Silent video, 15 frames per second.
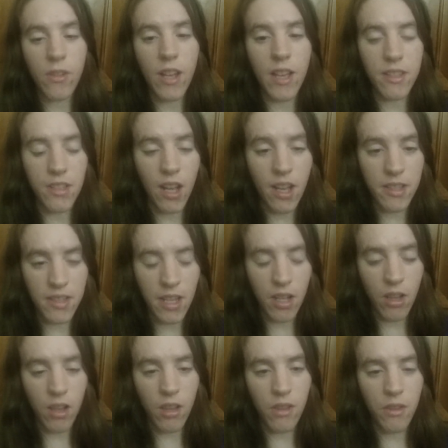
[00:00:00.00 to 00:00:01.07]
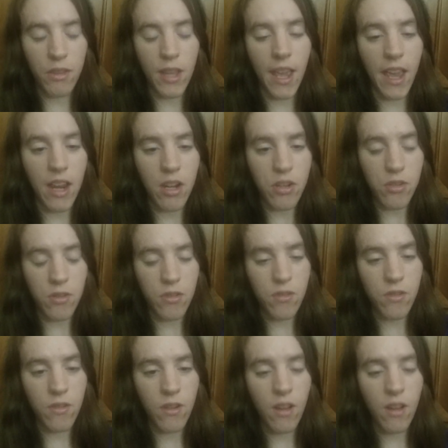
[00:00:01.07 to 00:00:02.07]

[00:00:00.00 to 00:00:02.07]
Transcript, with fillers: Azazel, the angel,